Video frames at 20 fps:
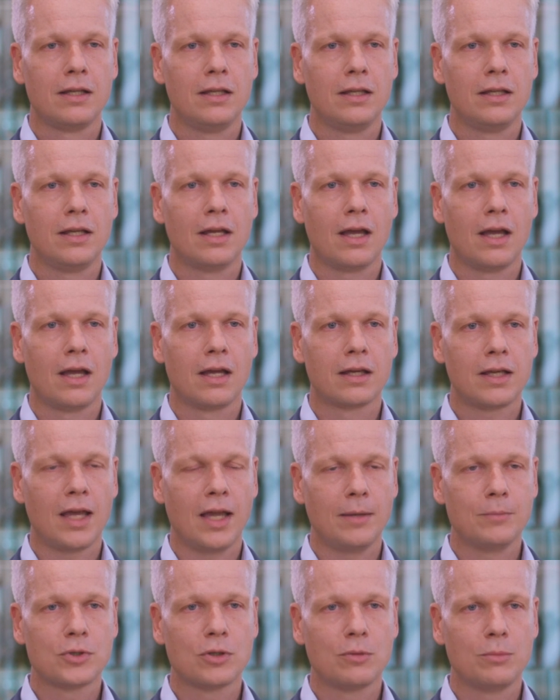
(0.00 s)
He uh,
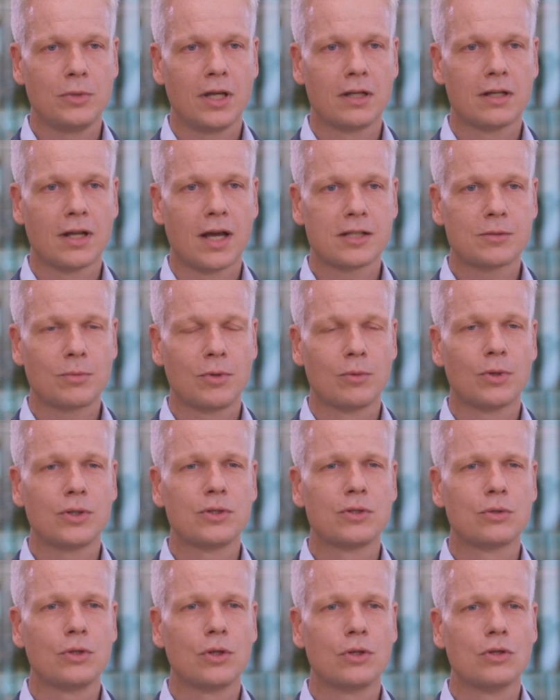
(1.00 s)
came to me and asked me,
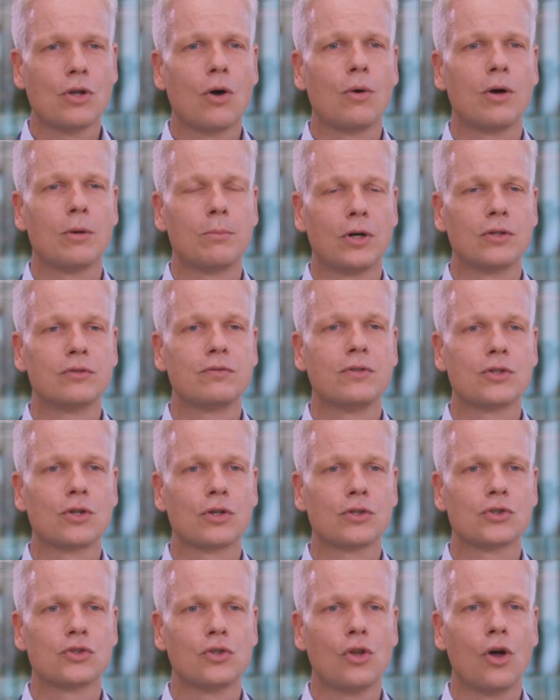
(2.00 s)
what do you know about
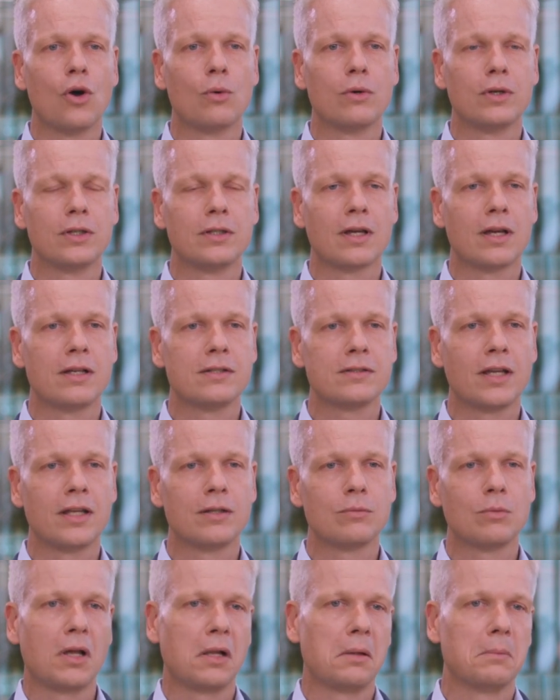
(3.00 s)
visual snow? And I
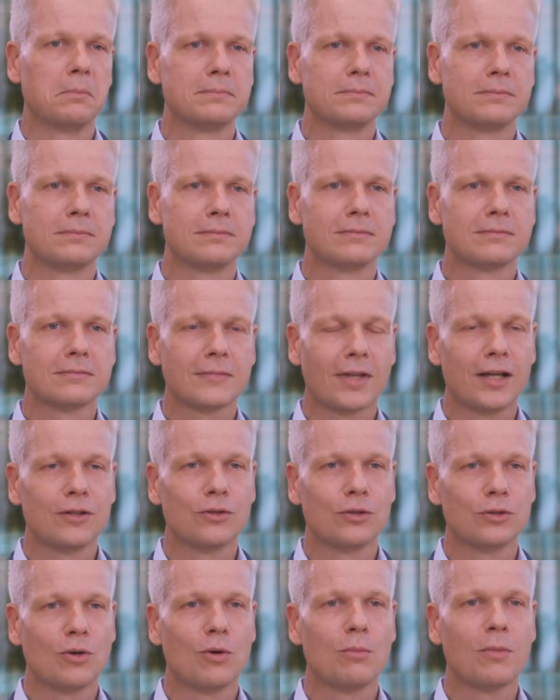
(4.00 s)
said, well, I
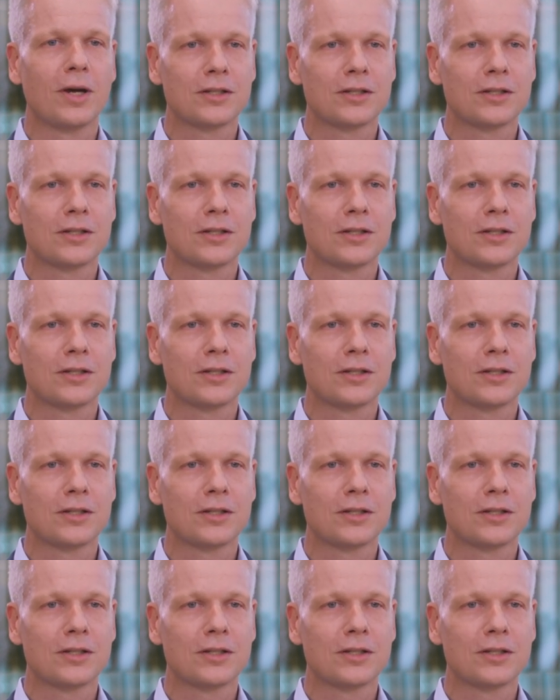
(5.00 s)
don't know